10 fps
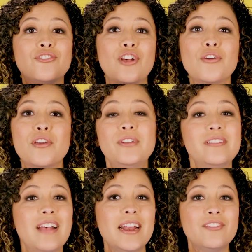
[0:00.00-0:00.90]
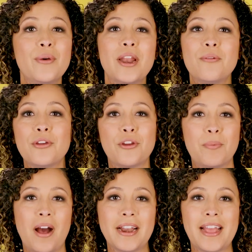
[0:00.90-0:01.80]
So you've decided to interview your
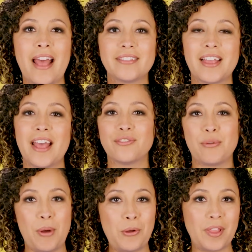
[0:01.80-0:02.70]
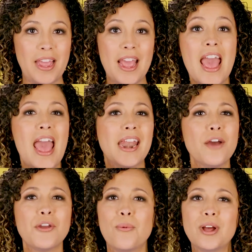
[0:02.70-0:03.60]
podcast guests remotely, and now
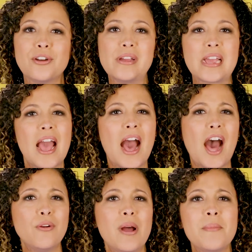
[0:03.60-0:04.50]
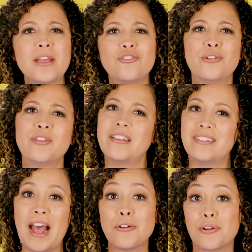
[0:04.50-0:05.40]
you're wondering, how do I make sure they
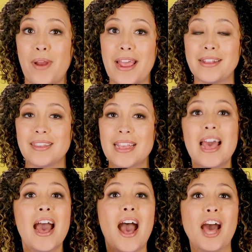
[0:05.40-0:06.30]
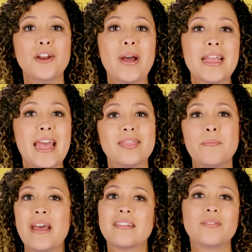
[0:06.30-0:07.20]
sound great? How do I get the
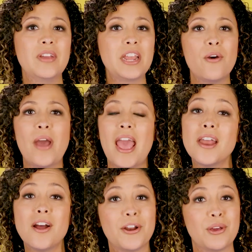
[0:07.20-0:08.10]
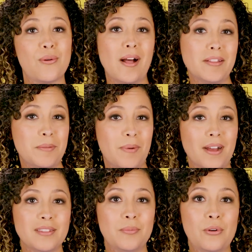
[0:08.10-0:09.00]
best video and audio quality
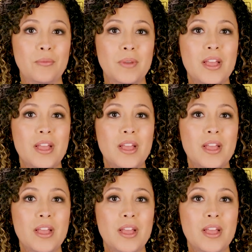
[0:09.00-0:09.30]
possible?